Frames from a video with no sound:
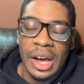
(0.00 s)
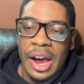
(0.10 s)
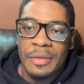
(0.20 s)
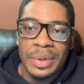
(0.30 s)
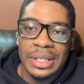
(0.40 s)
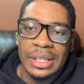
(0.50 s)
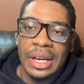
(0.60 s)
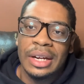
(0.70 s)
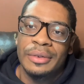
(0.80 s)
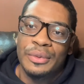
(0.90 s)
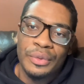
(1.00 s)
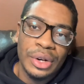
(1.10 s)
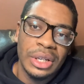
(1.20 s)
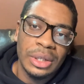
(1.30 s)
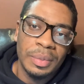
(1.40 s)
have been saying
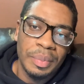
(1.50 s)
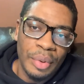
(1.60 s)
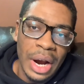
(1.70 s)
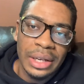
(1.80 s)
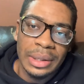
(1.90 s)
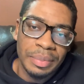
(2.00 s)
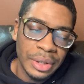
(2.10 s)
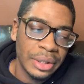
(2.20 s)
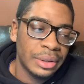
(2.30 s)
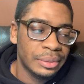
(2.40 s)
free Bradley Beal.